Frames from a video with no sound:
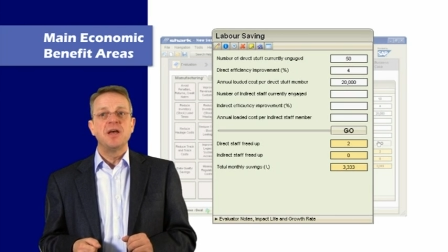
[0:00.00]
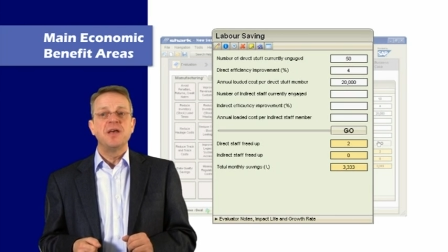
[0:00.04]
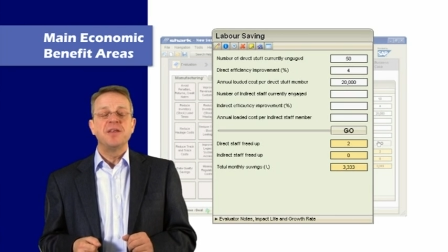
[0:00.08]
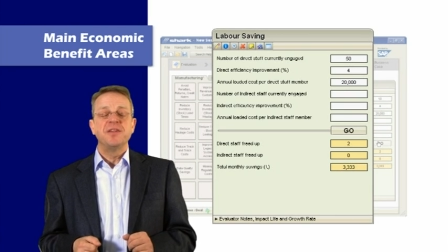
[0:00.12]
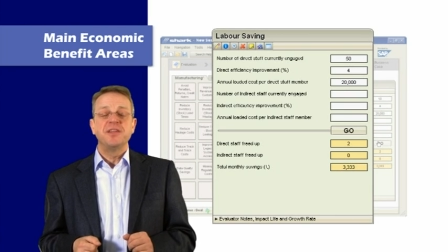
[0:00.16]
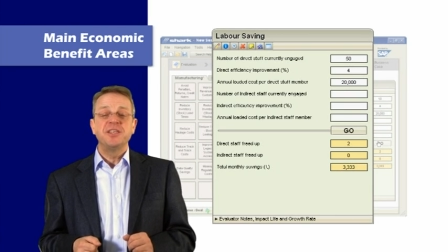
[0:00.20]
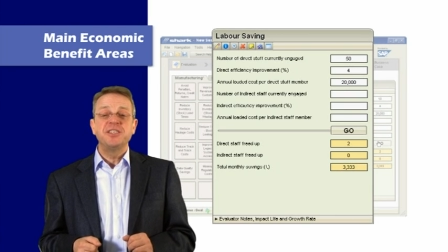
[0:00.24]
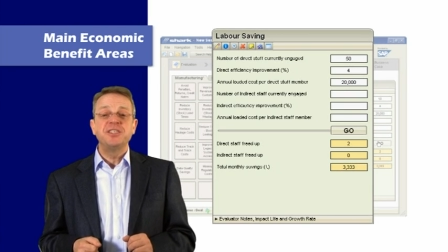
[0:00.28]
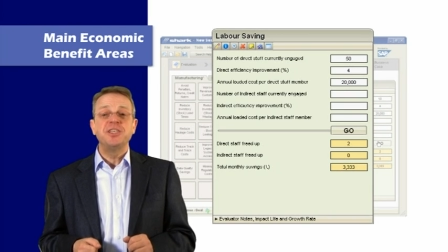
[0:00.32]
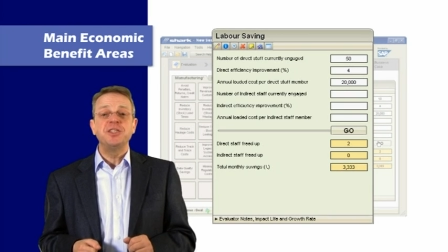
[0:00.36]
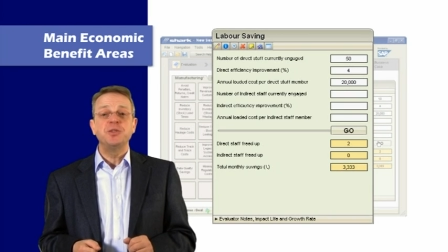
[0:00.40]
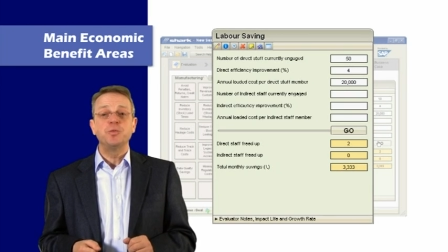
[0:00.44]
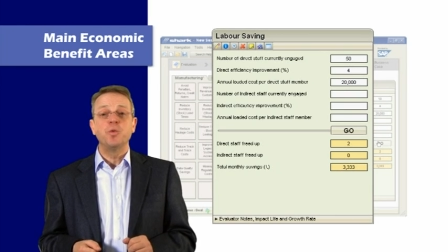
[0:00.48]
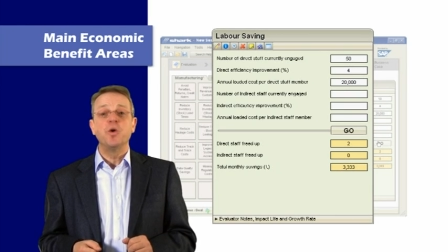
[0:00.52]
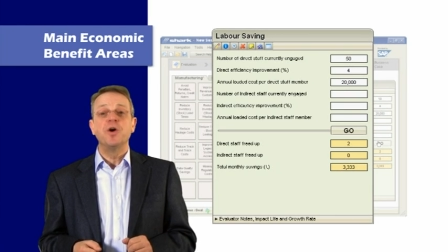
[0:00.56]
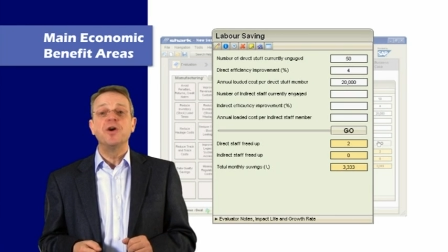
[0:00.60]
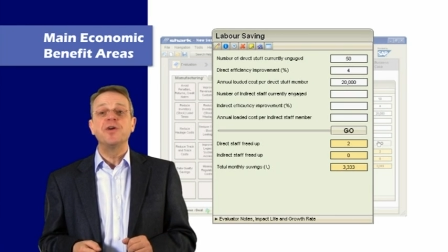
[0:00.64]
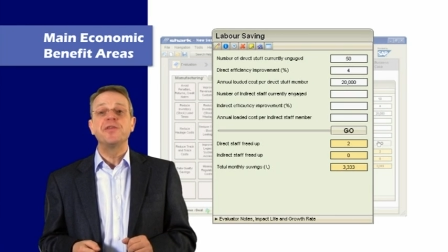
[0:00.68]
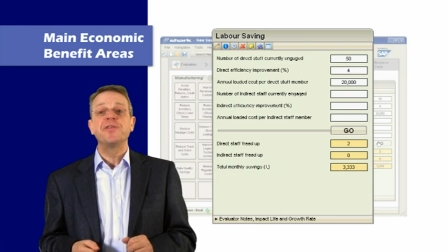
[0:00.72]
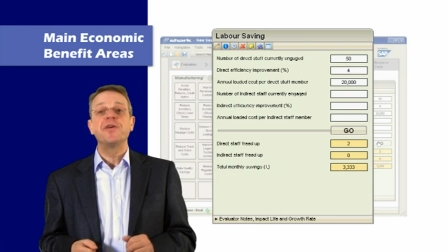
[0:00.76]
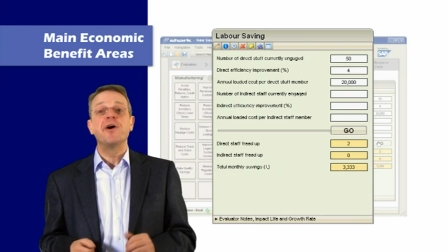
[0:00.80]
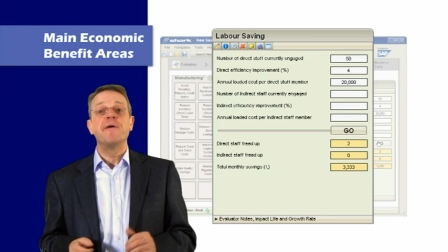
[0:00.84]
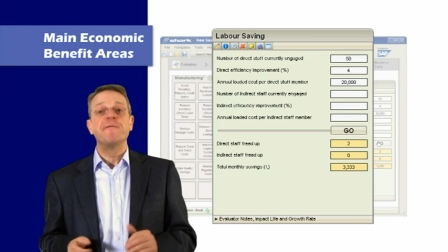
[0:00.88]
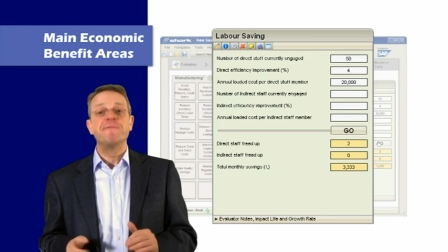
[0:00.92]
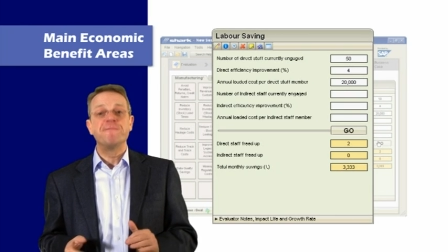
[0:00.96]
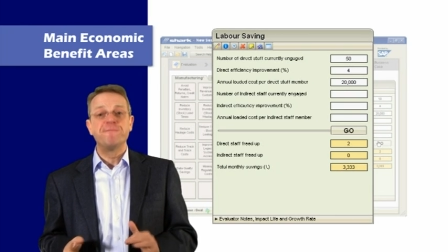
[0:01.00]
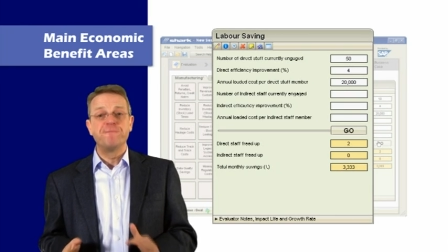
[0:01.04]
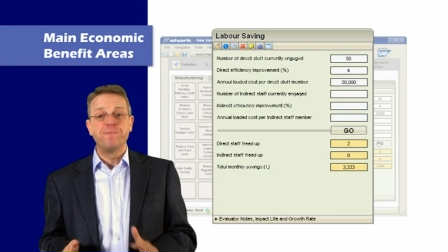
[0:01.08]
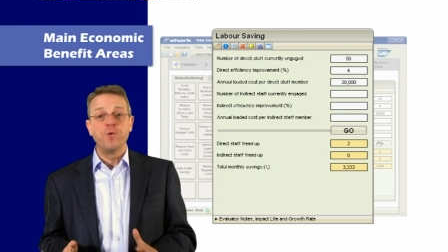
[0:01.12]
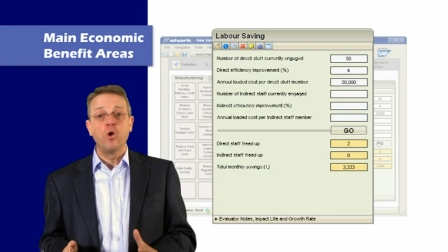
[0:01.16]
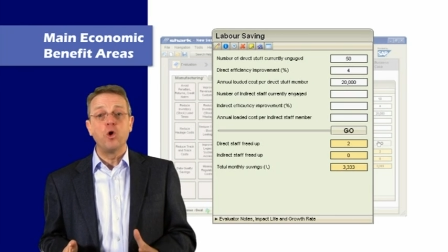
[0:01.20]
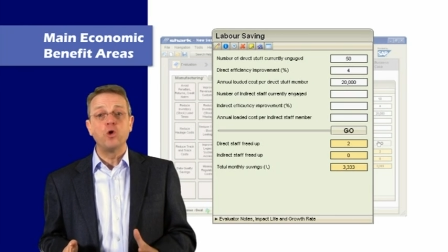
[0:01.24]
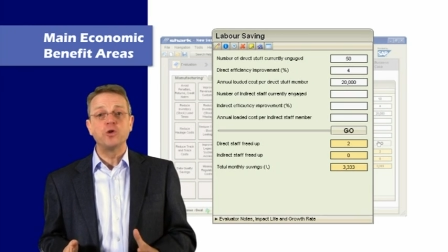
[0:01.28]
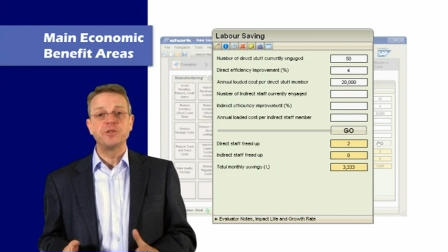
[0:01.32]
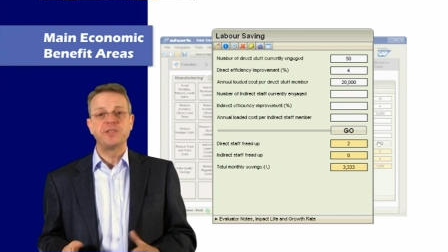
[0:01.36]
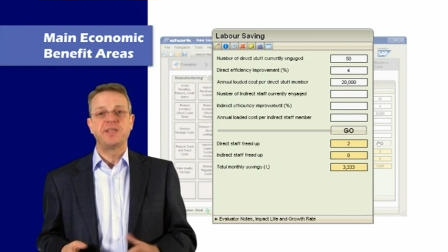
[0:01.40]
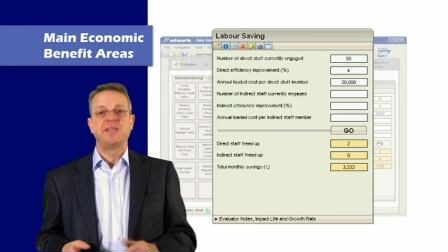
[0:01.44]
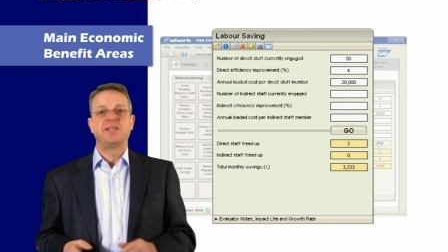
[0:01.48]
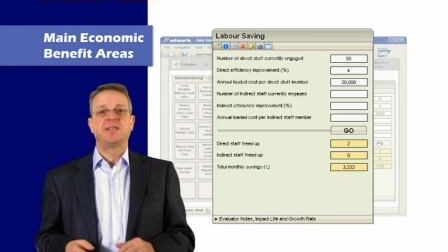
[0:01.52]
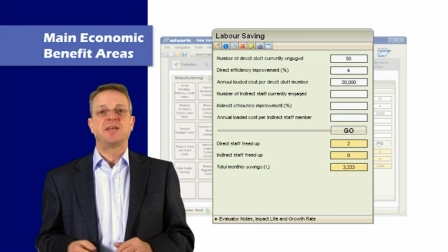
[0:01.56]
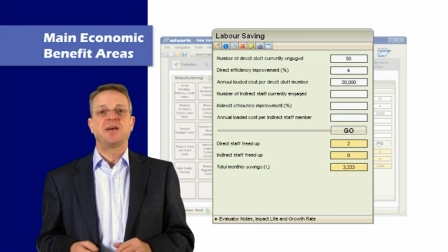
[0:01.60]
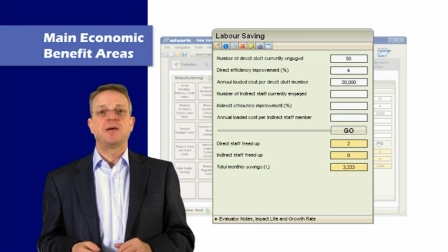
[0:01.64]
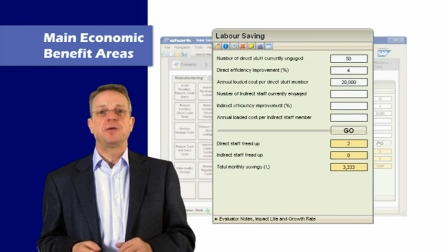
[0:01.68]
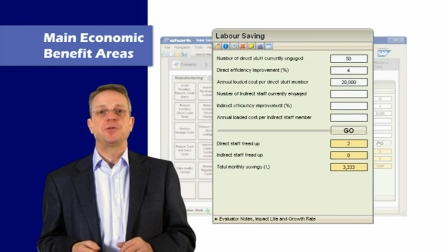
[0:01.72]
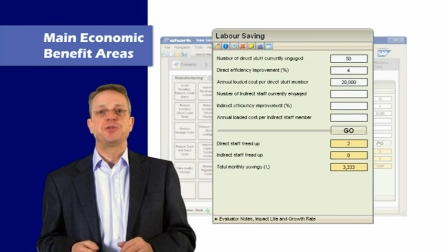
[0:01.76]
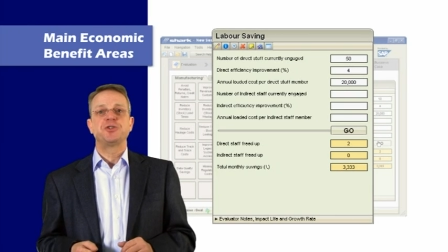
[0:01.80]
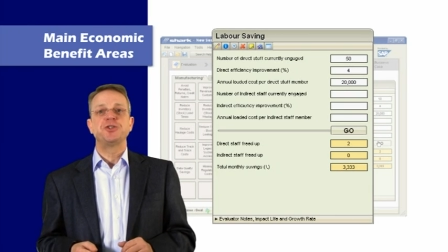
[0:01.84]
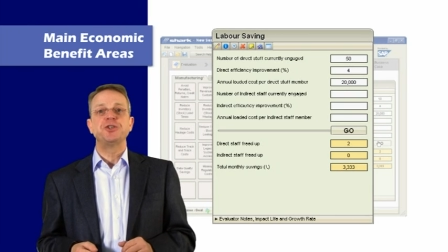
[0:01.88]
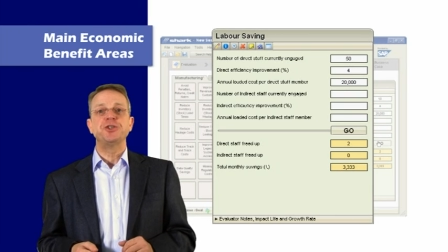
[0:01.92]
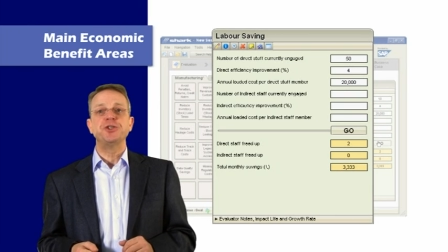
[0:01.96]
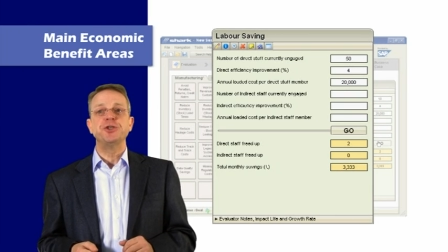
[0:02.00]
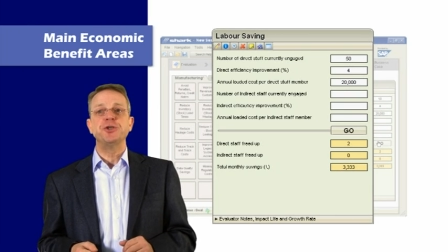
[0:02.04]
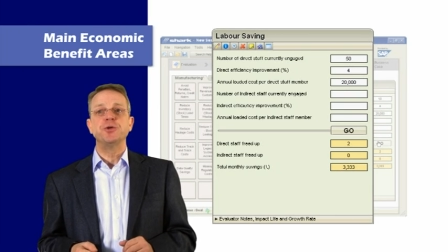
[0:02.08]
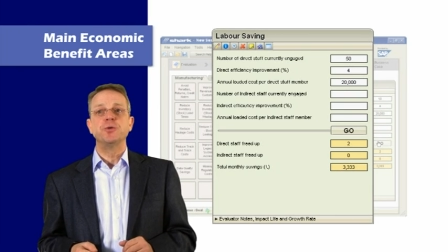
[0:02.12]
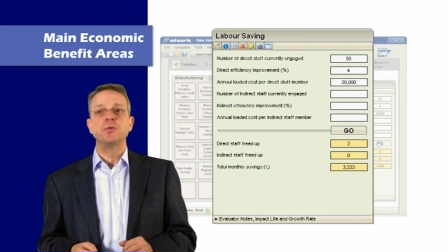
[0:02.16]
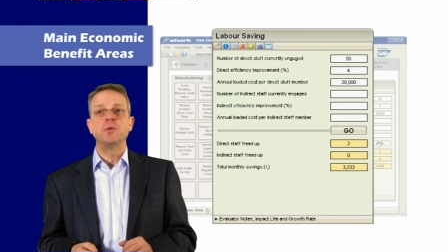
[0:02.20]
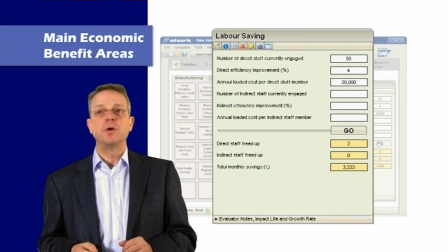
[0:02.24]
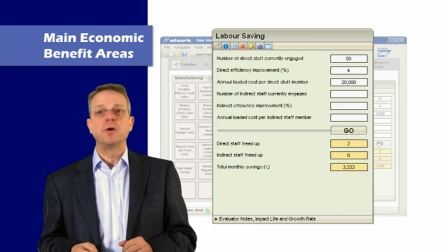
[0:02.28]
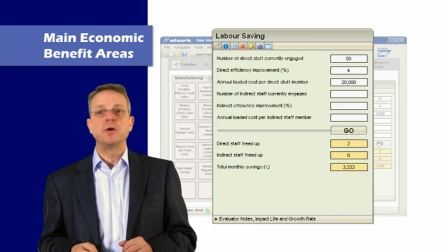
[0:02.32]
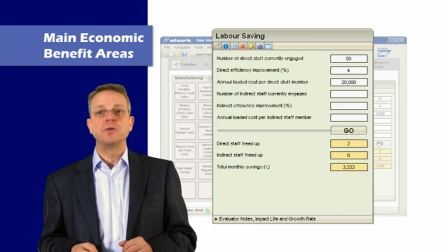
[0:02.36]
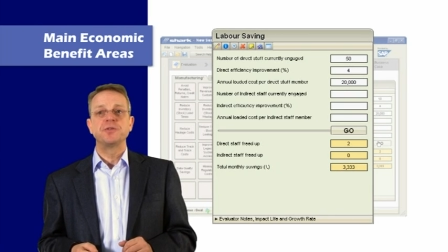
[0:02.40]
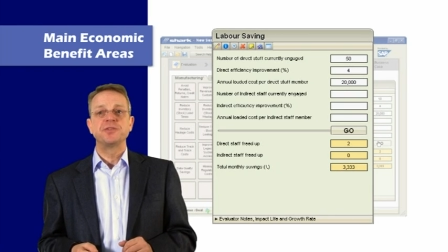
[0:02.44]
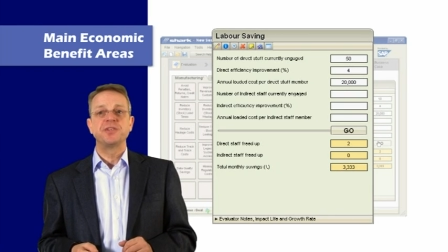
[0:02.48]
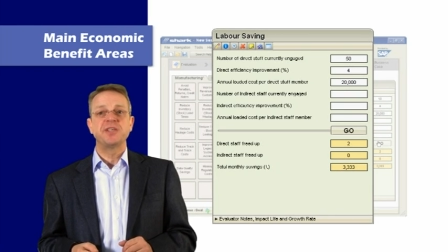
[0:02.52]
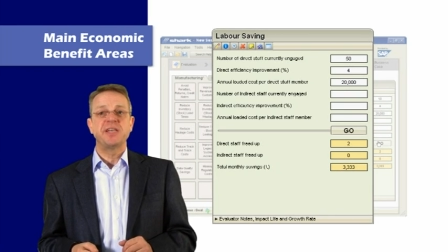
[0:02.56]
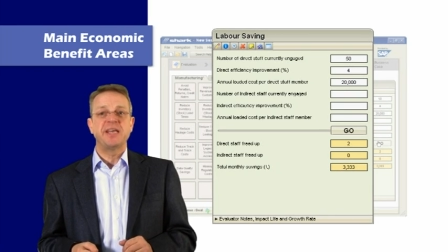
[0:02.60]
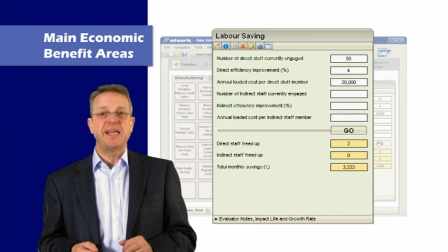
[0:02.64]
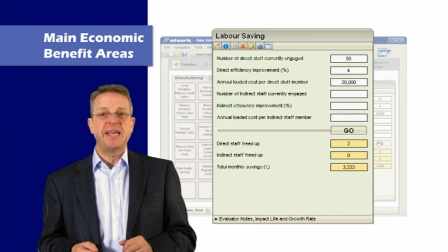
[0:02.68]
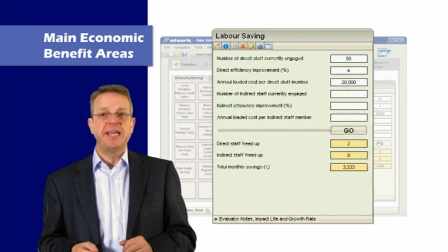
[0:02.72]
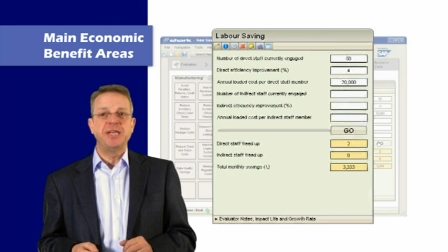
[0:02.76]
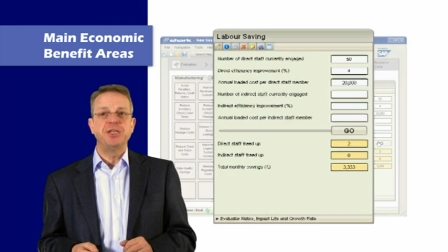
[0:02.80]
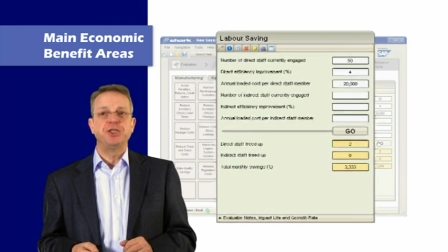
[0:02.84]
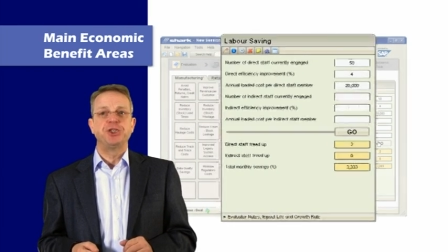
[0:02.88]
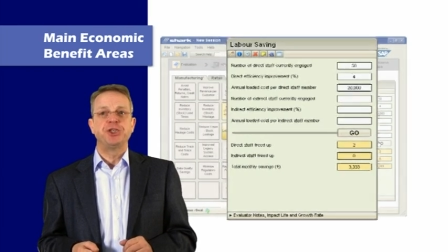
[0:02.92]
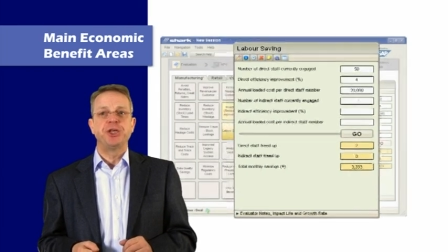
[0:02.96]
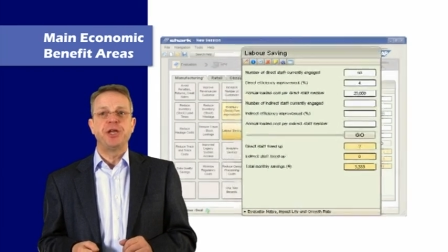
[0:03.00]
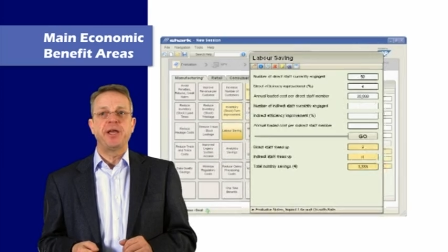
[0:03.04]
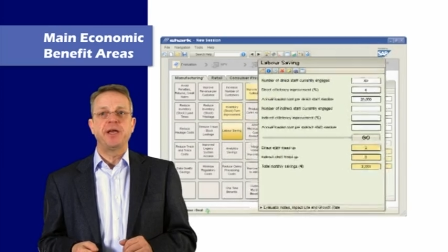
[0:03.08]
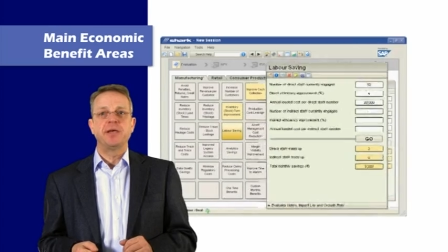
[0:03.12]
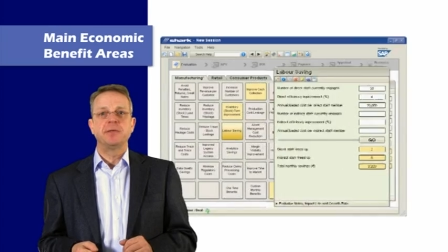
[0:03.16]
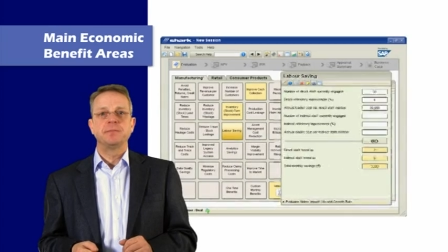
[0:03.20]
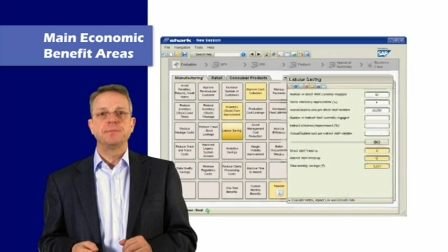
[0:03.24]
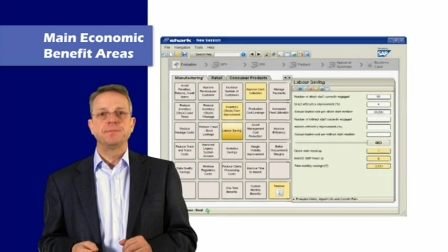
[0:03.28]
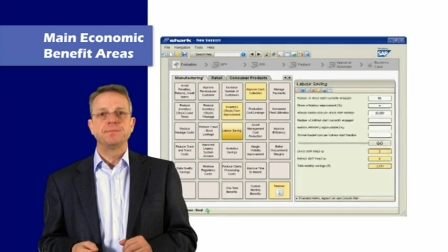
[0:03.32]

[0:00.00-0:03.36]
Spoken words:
this is worth €40,000 each year.